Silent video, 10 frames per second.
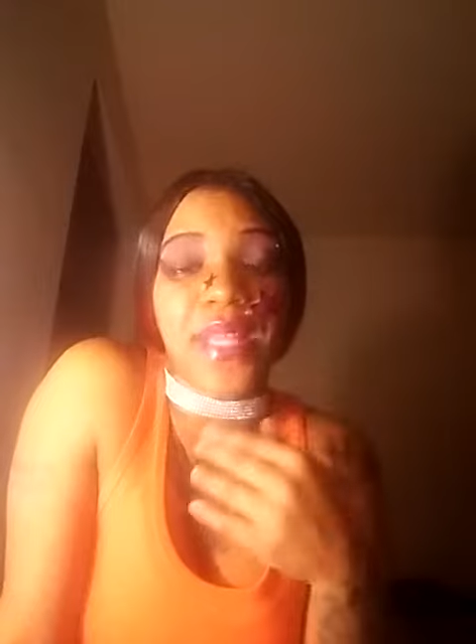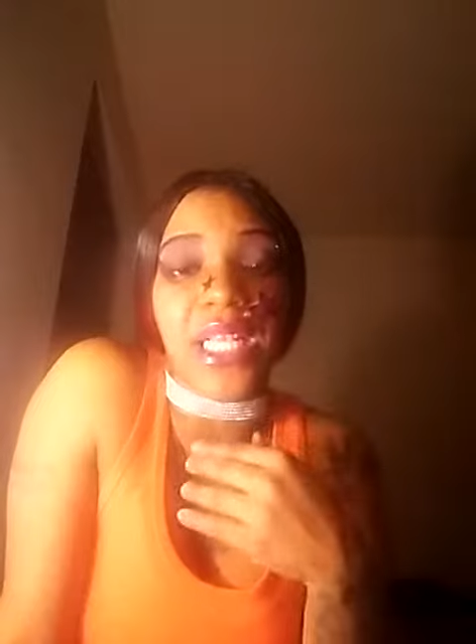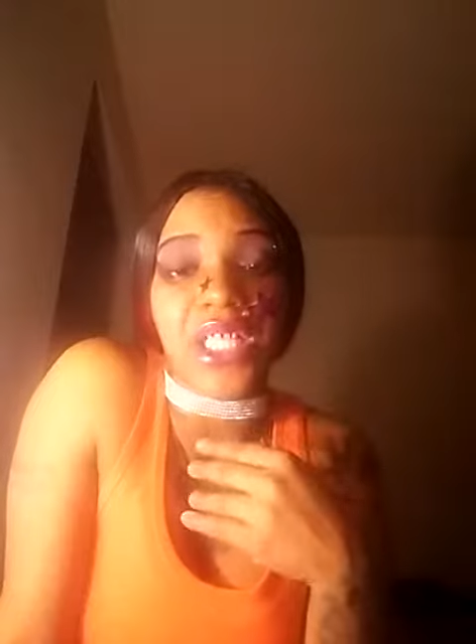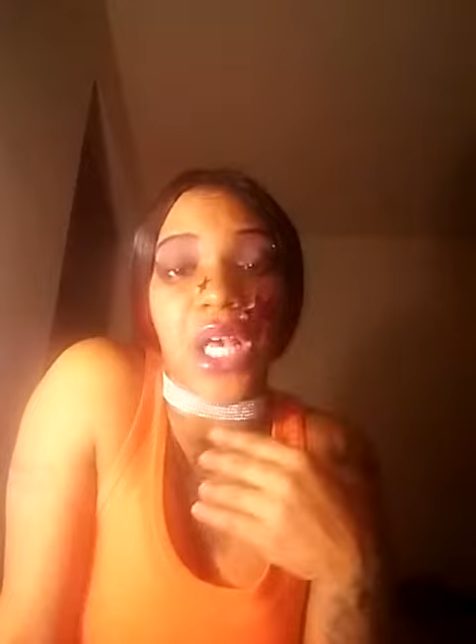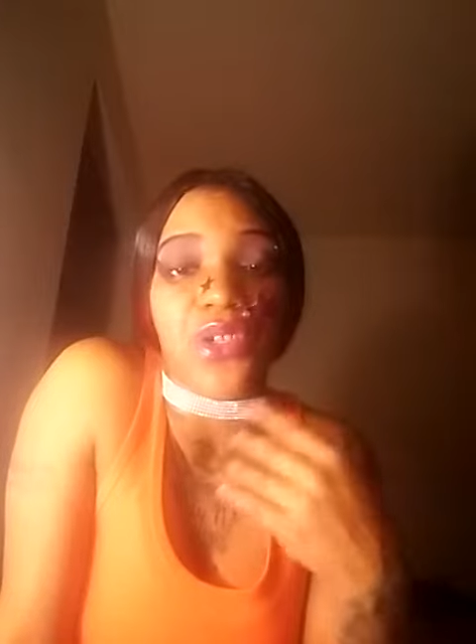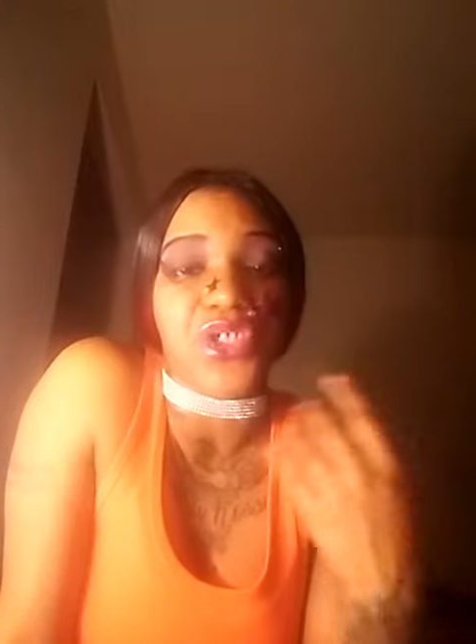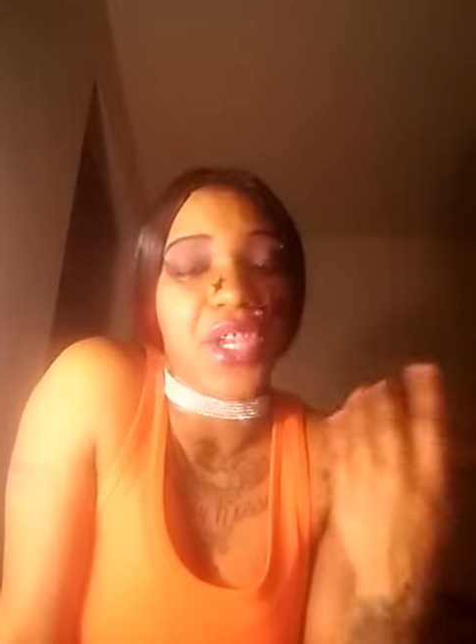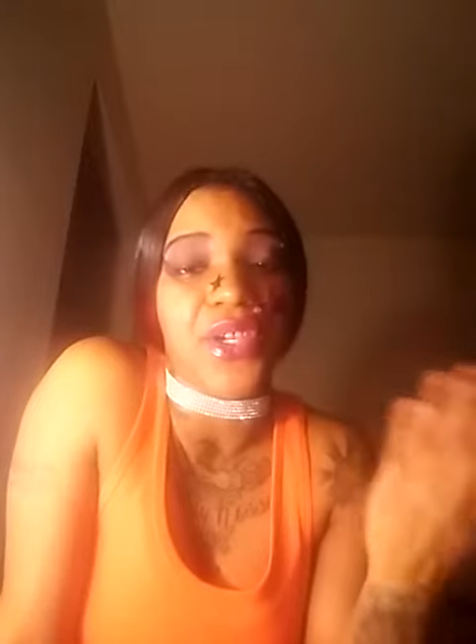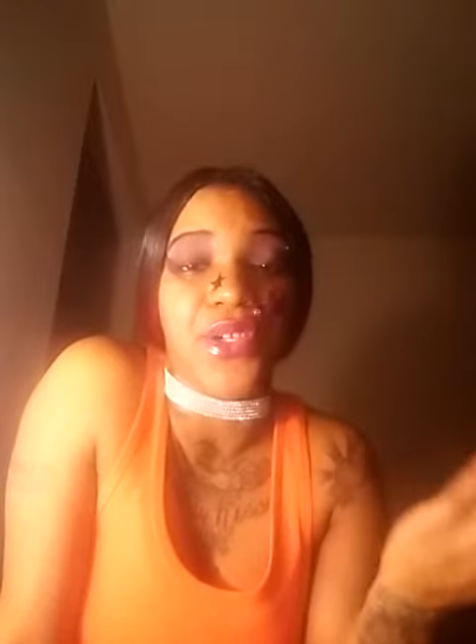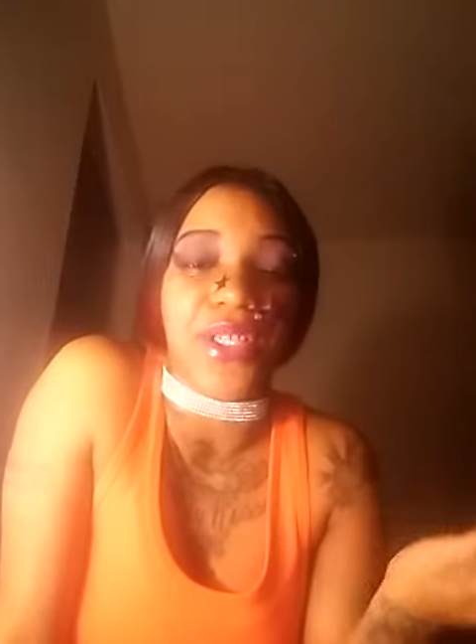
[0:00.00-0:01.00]
So show
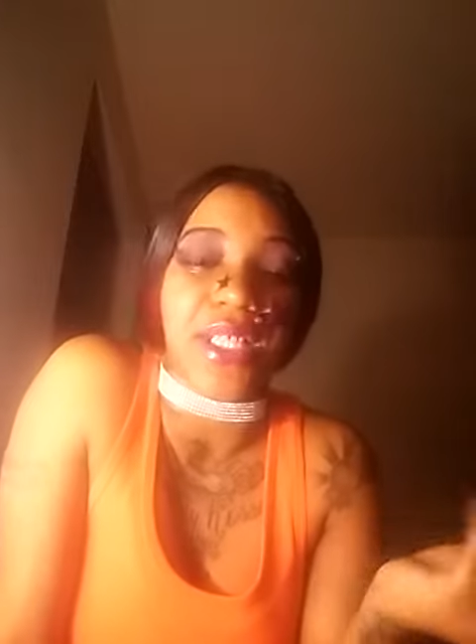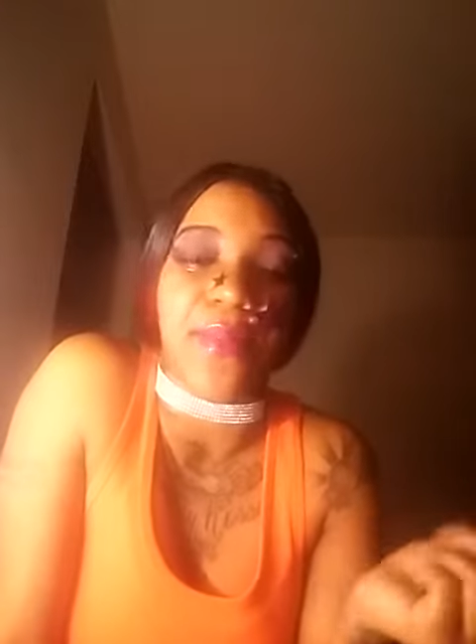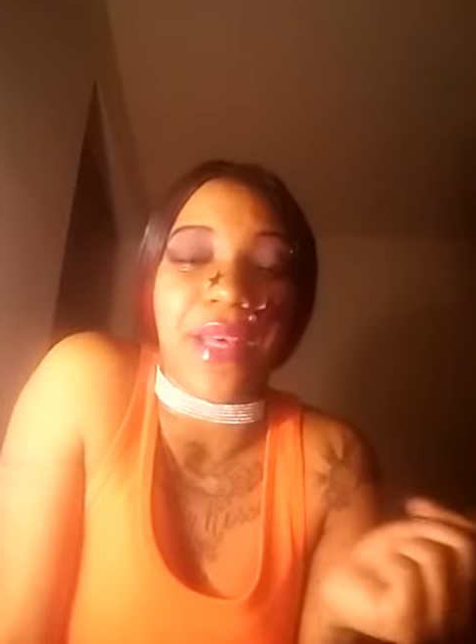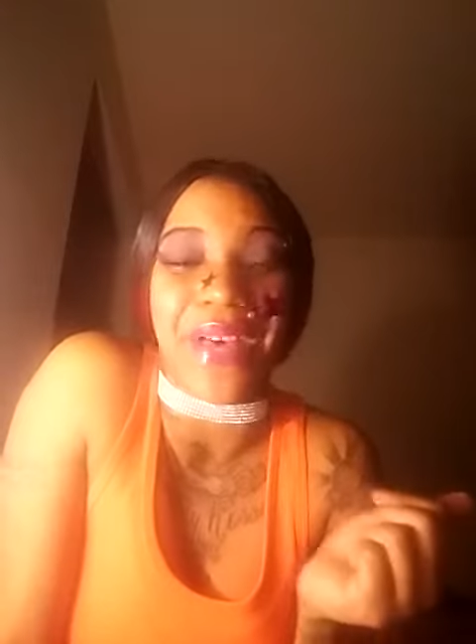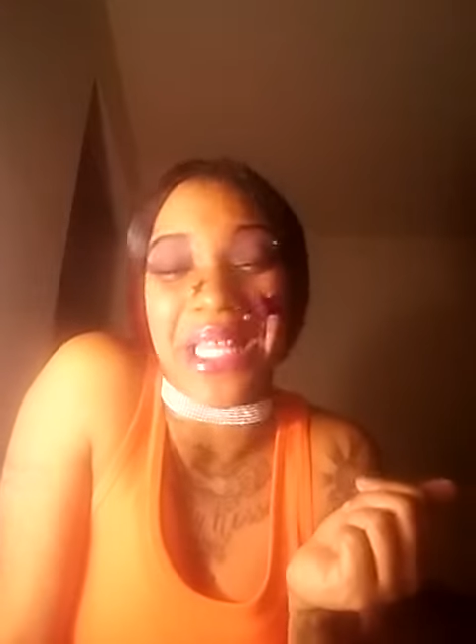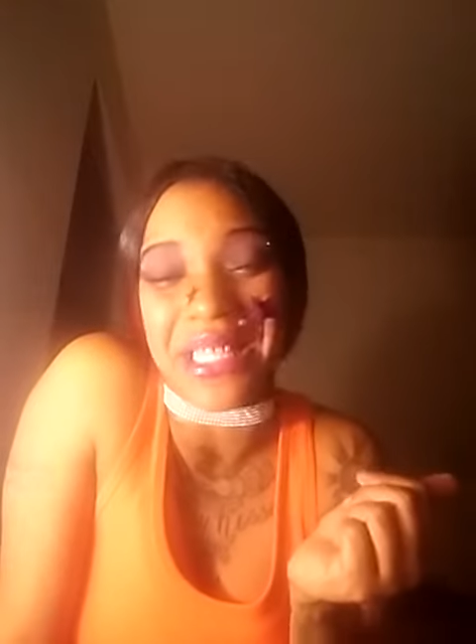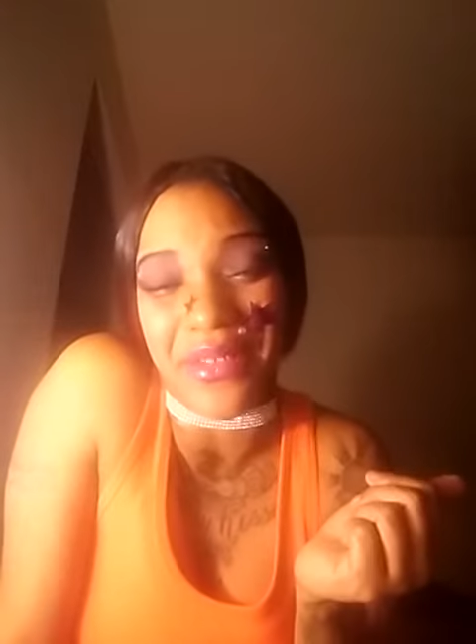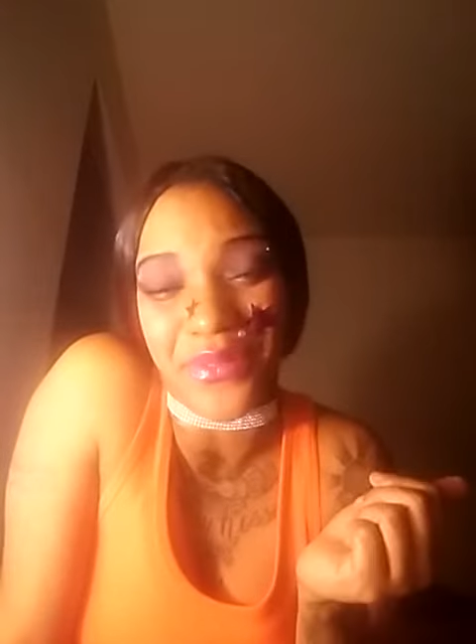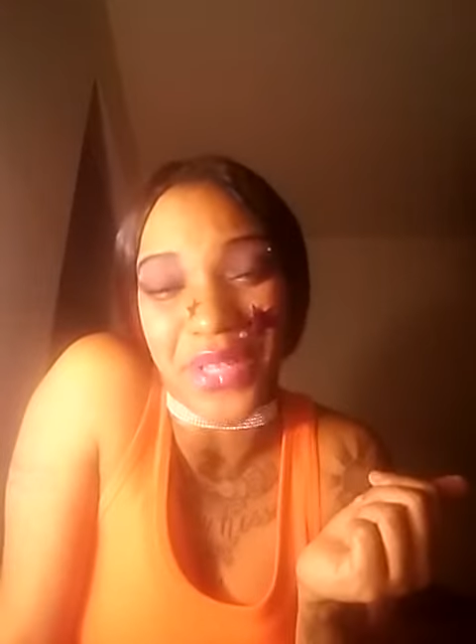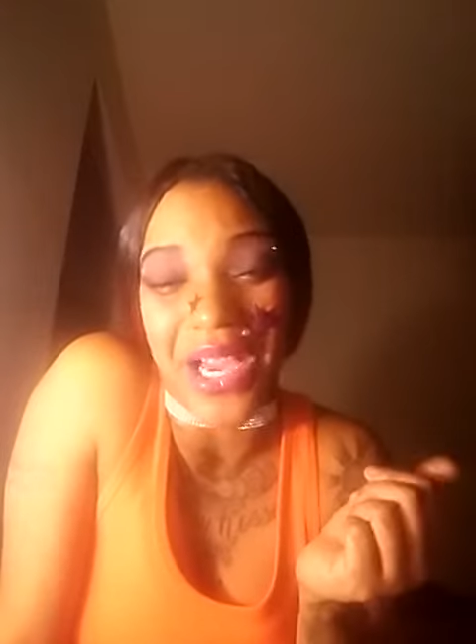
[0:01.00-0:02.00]
your girl some love. I
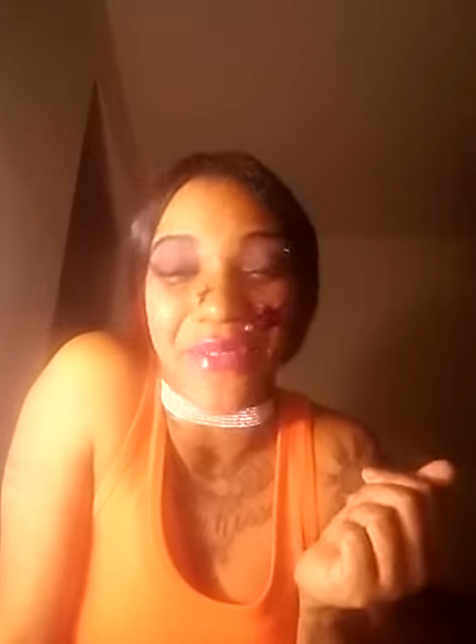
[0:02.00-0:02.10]
love y'all,